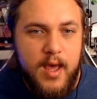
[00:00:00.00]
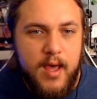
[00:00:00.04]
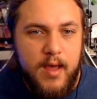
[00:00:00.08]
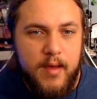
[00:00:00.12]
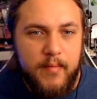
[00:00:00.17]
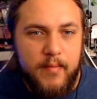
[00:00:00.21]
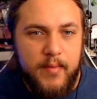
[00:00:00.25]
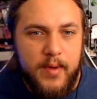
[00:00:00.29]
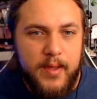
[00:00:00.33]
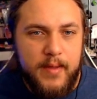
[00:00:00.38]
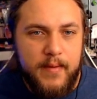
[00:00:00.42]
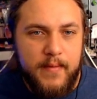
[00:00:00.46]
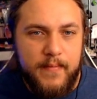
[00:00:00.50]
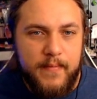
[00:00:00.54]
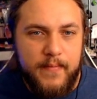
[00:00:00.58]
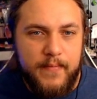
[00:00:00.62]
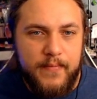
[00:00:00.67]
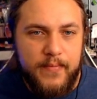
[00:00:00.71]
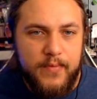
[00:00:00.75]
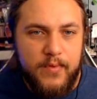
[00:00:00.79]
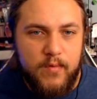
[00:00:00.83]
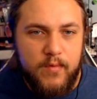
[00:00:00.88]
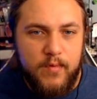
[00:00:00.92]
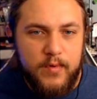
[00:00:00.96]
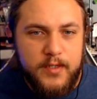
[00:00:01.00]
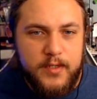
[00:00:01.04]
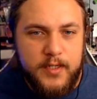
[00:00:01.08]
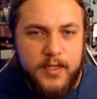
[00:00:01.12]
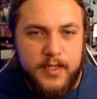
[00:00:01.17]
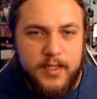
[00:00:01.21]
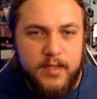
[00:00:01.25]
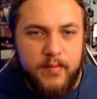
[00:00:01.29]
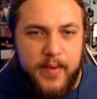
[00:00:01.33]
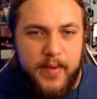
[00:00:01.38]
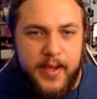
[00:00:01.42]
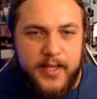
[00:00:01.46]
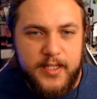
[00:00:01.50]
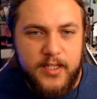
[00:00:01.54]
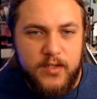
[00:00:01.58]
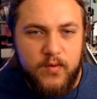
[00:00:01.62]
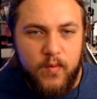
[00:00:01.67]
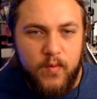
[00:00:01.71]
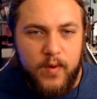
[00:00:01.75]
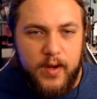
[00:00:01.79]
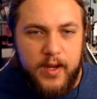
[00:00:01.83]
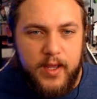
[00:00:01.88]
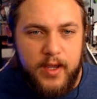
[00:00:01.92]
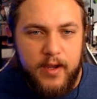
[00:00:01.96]
But stick with the basic
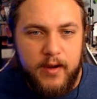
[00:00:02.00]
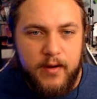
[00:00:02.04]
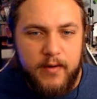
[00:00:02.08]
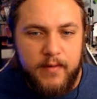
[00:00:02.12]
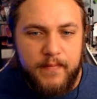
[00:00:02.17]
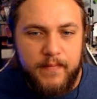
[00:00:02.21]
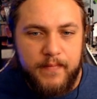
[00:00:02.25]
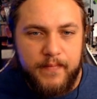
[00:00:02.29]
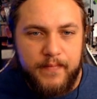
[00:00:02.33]
one here.